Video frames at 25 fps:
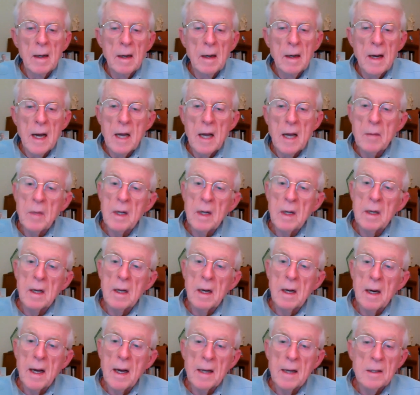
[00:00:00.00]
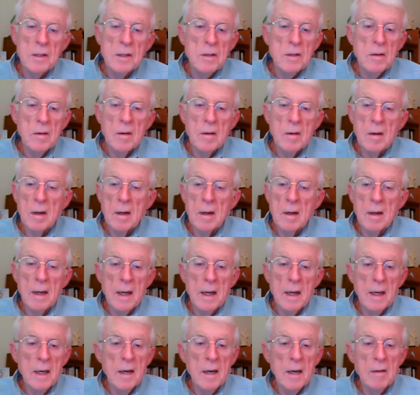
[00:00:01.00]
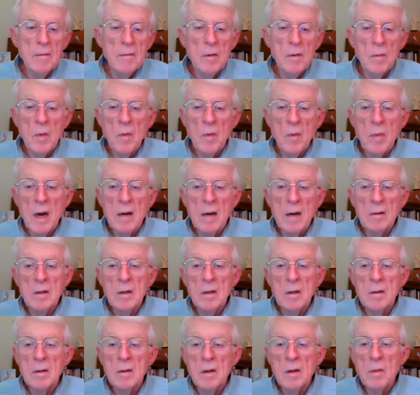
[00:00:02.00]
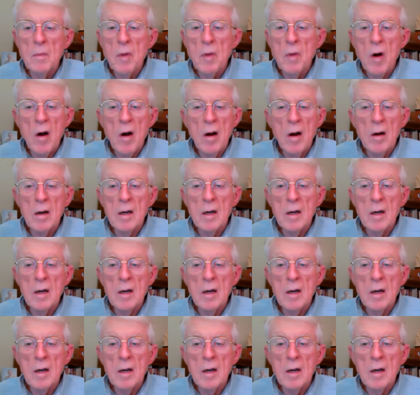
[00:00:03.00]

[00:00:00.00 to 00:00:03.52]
Amy can answer any of them about the park.